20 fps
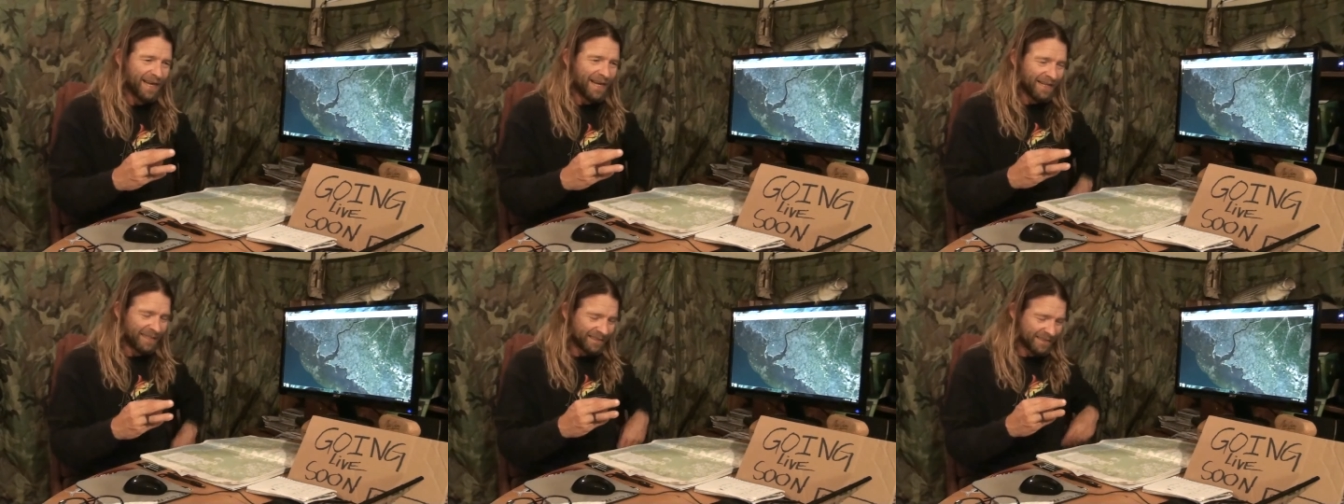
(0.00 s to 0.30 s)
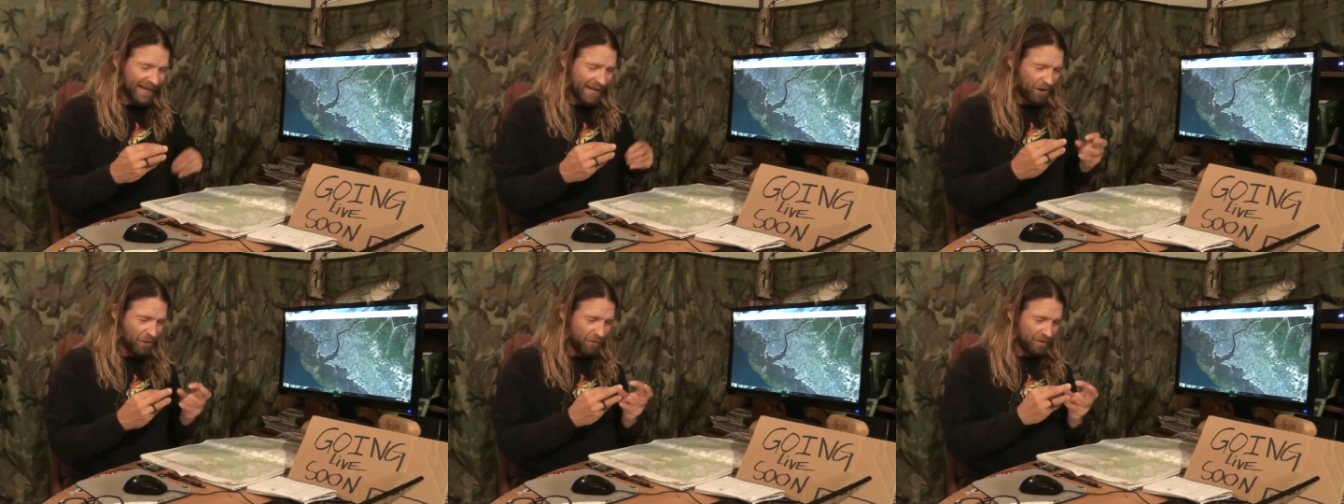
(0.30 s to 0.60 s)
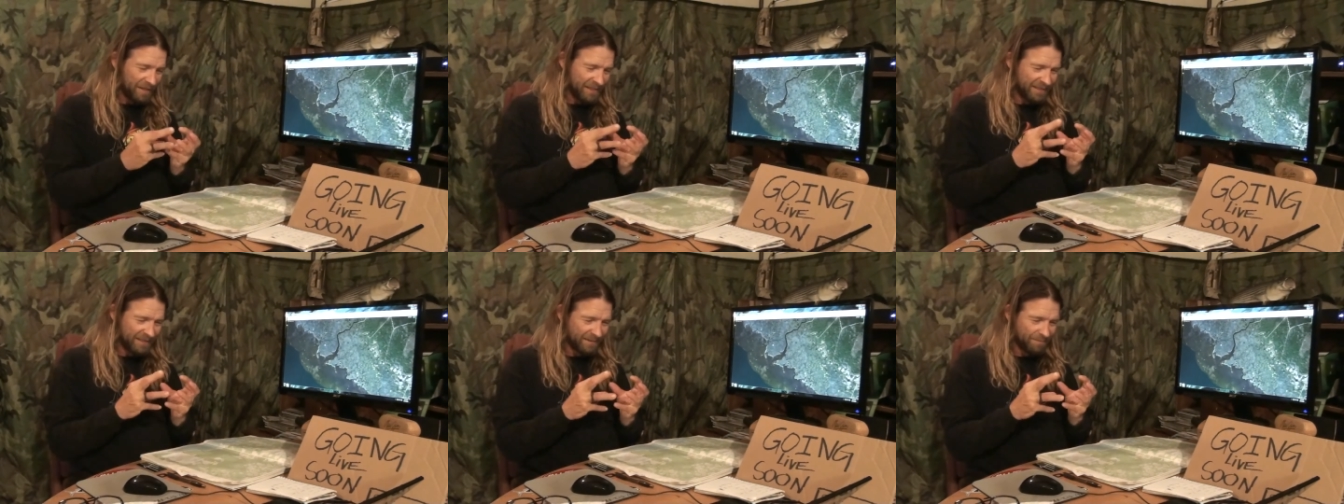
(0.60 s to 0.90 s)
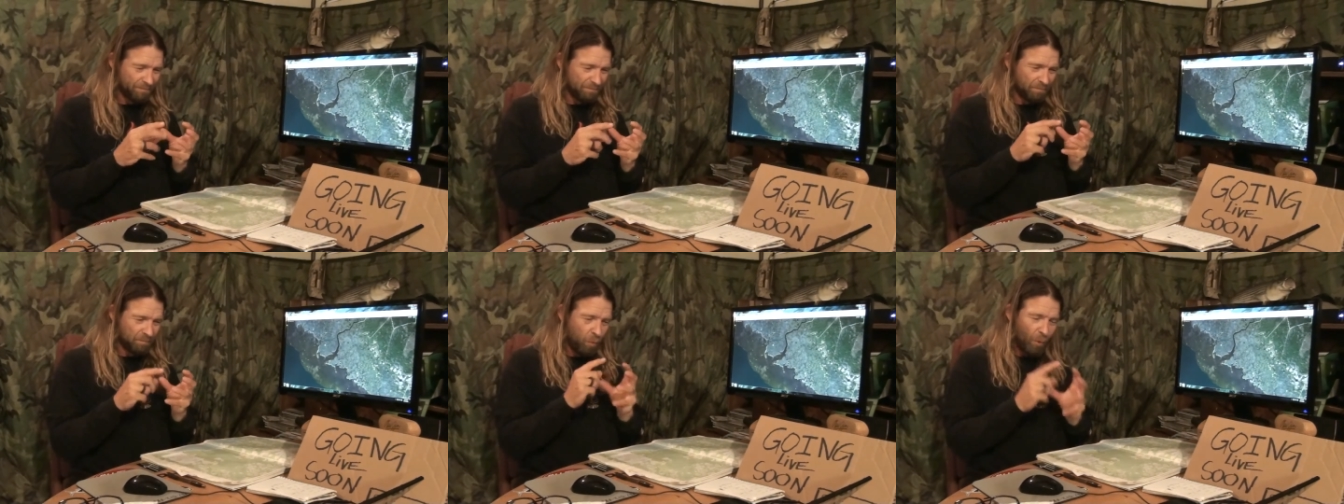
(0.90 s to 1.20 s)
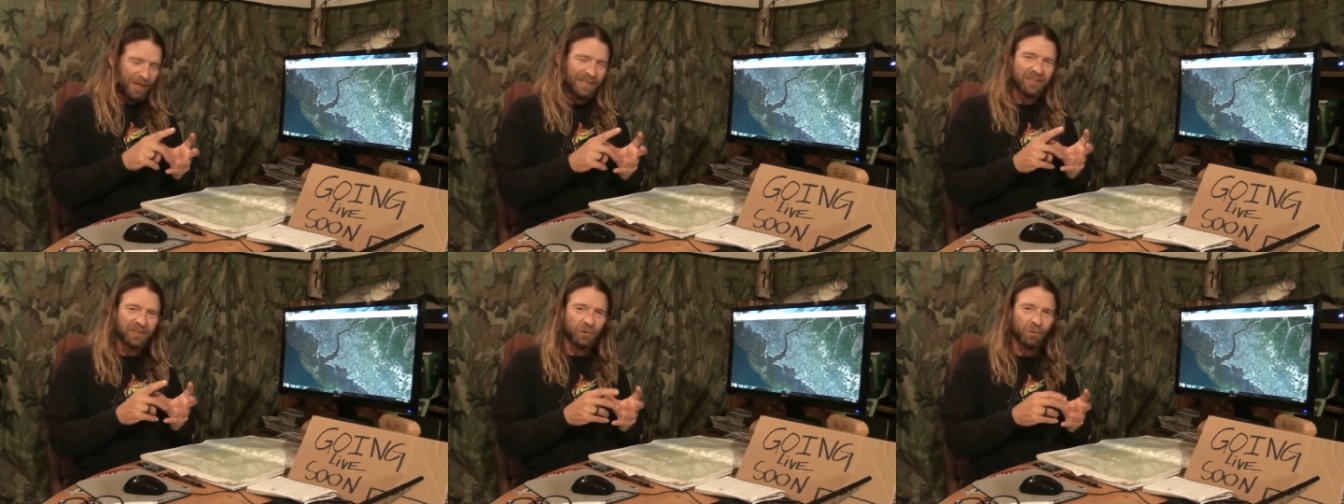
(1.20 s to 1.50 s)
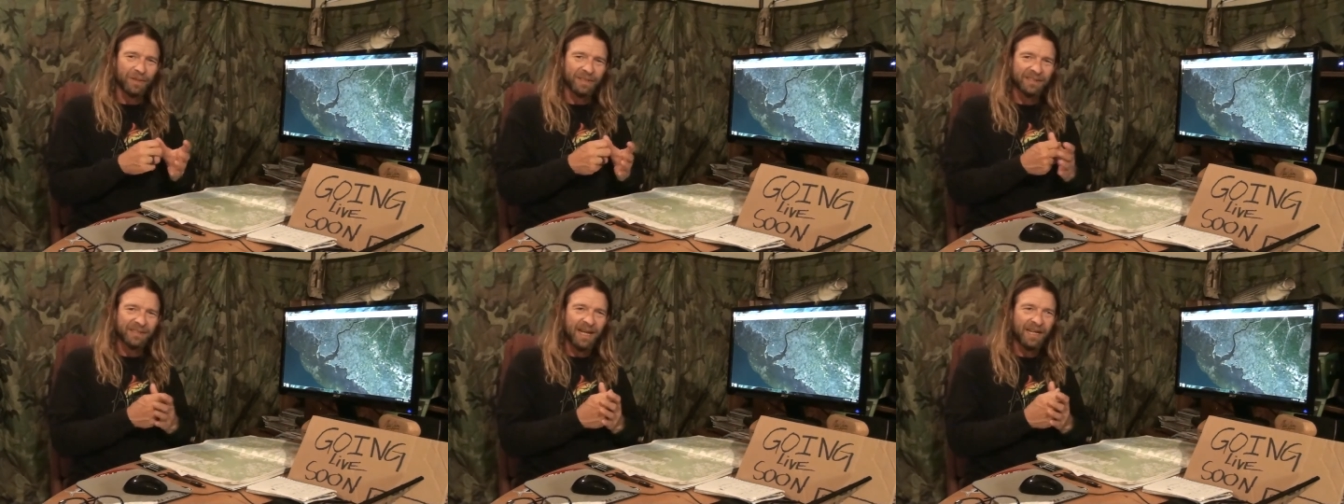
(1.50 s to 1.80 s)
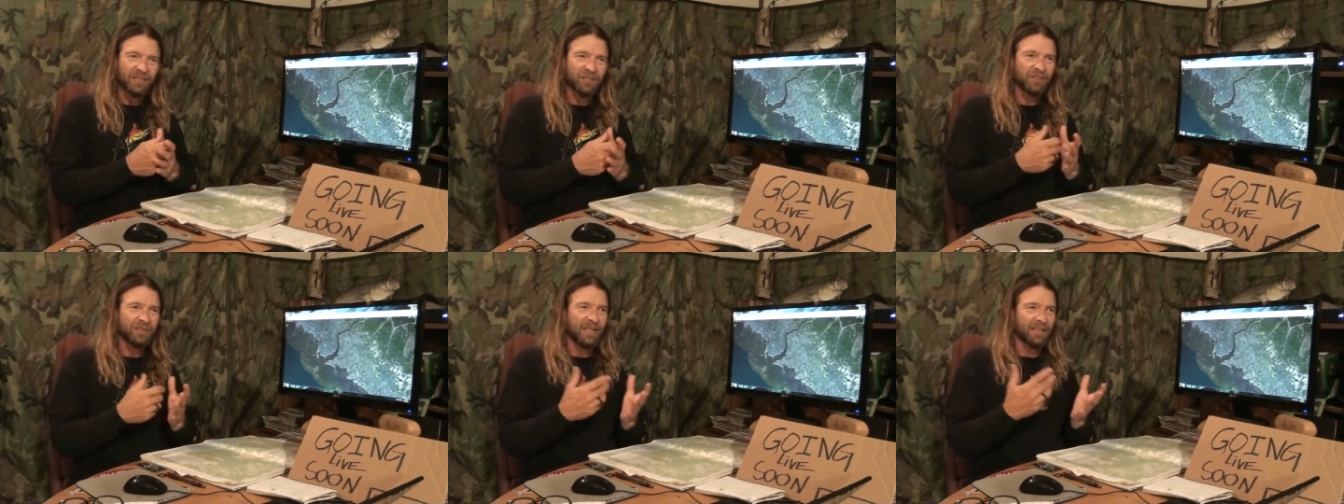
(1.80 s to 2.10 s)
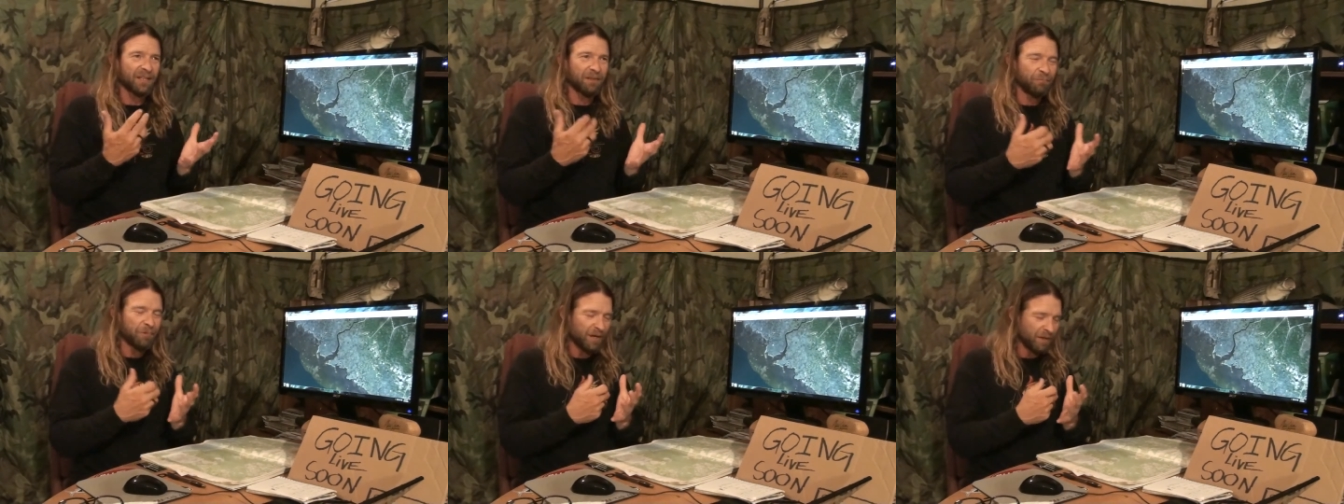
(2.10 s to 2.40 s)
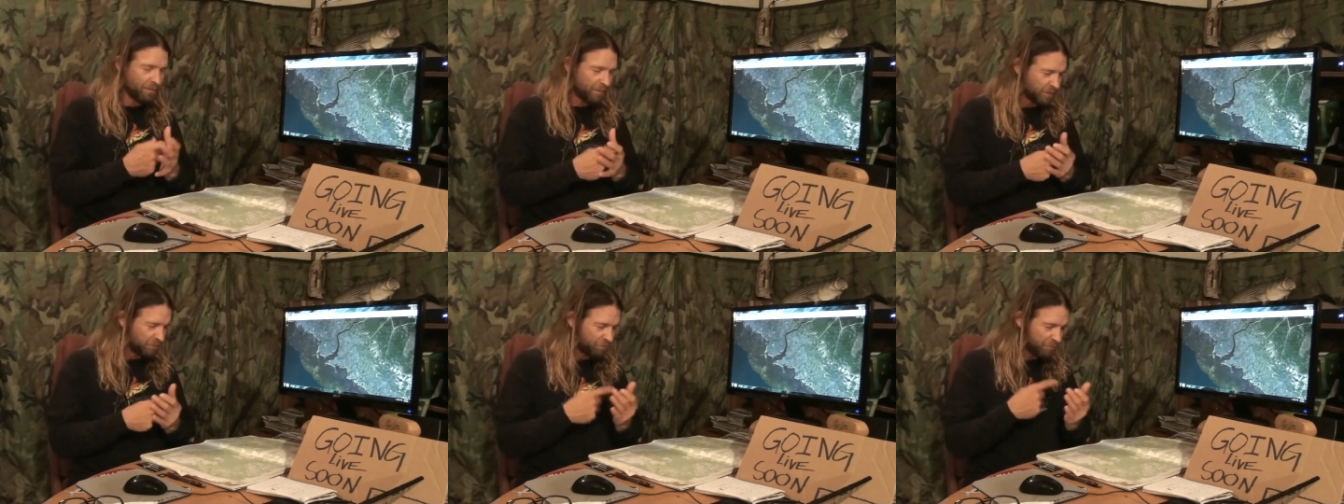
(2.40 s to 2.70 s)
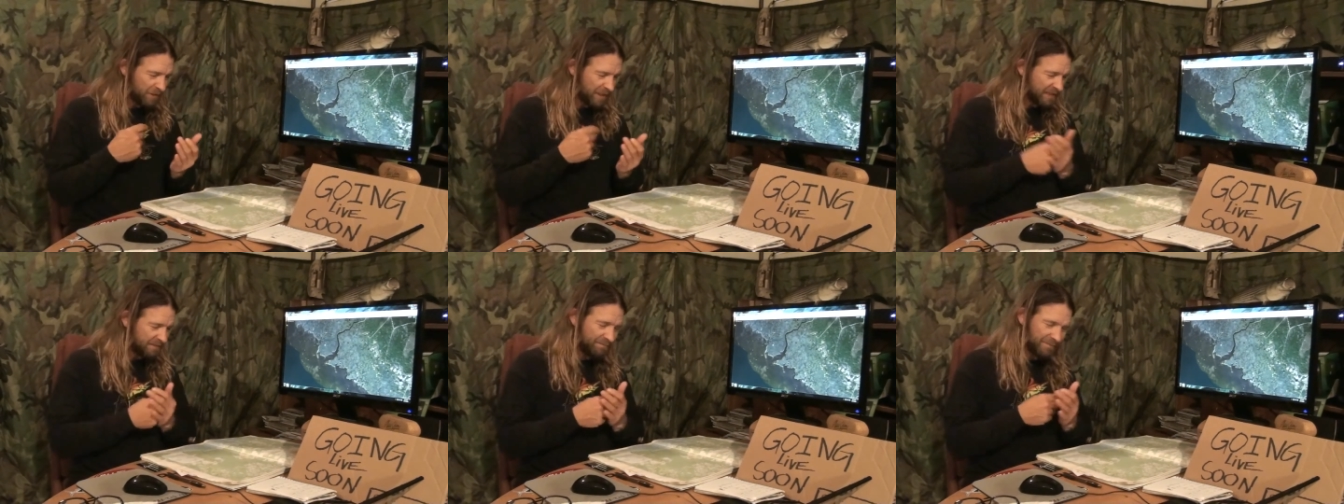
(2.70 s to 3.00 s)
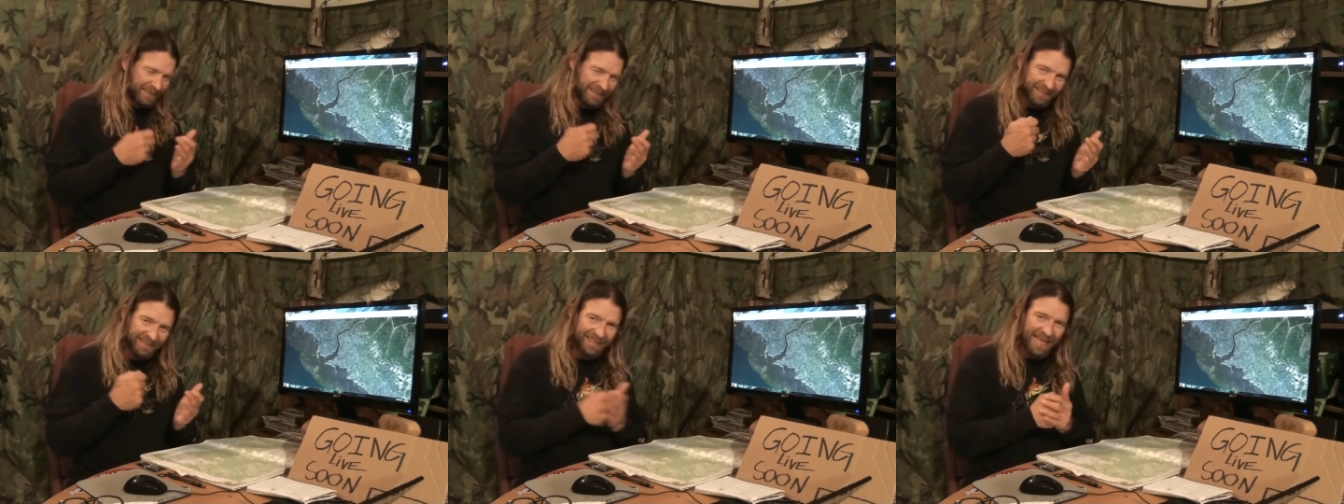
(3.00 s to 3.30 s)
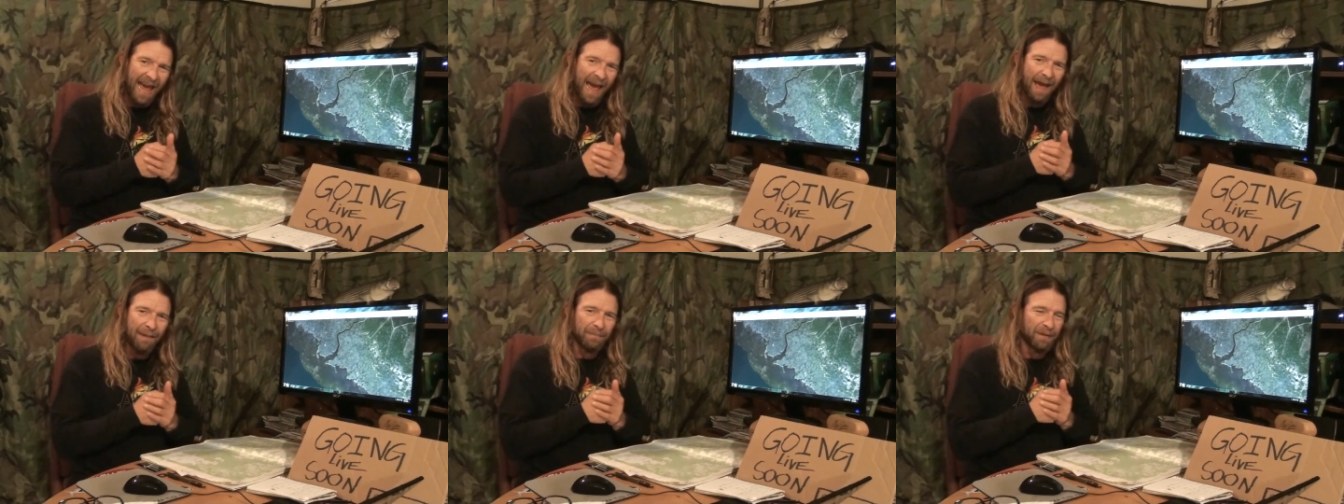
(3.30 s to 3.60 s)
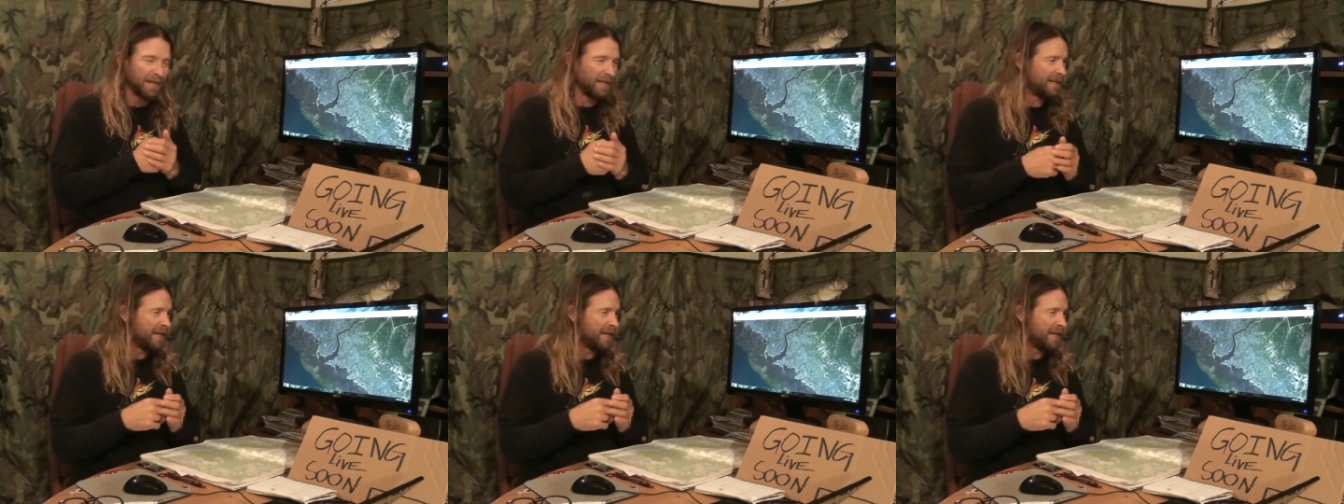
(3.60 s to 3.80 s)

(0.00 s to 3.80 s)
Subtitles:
It's got all these points to it. It's not just like your regular marsh, really stab you.